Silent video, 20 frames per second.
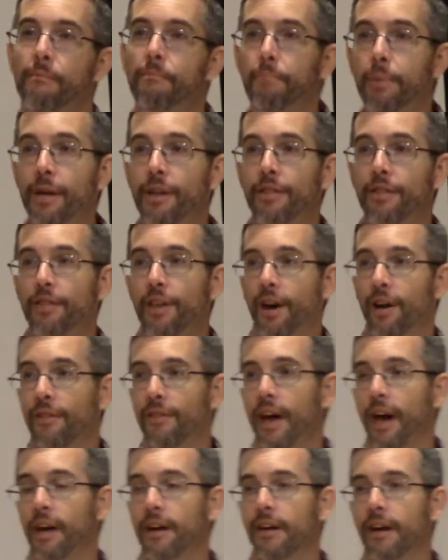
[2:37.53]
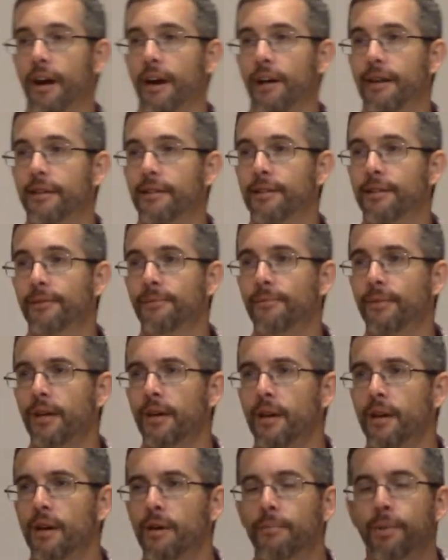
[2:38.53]
been there that night
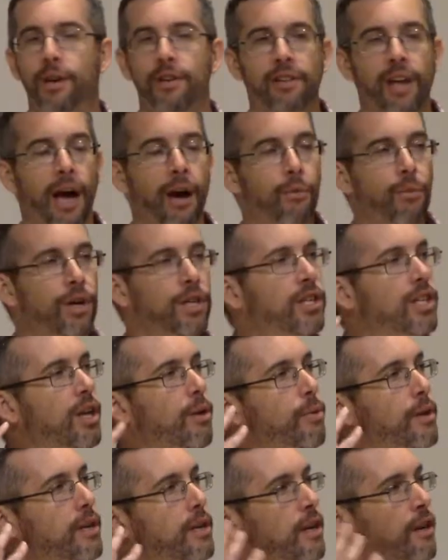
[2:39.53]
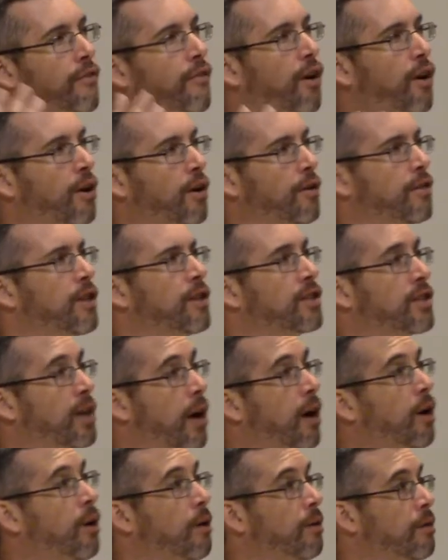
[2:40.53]
because I wish that we could have heard the
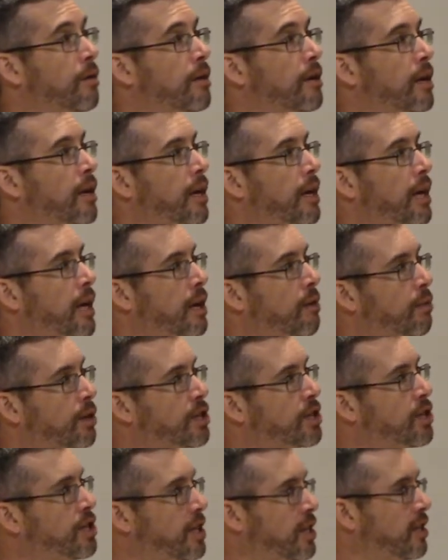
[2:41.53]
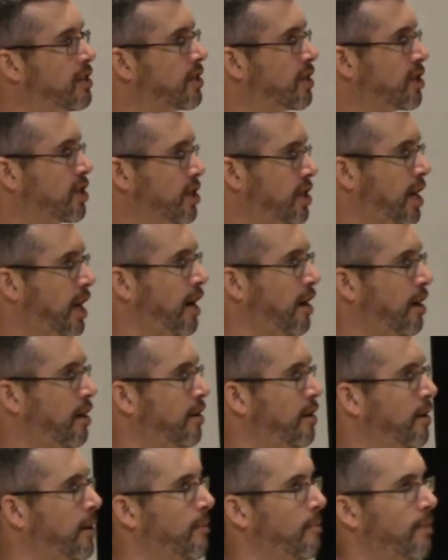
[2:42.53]
tone in which Jesus
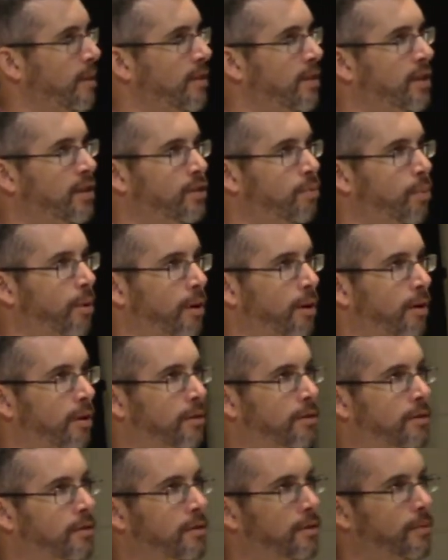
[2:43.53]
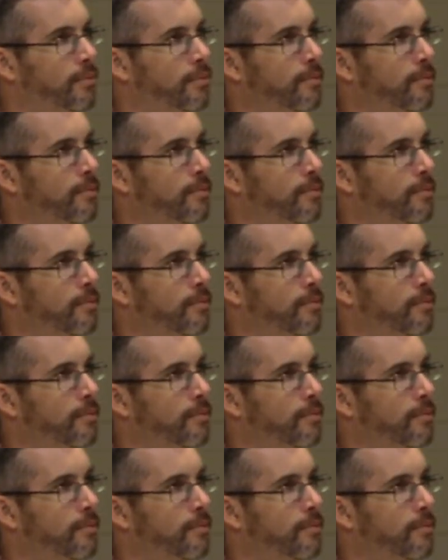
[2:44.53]
shared these words.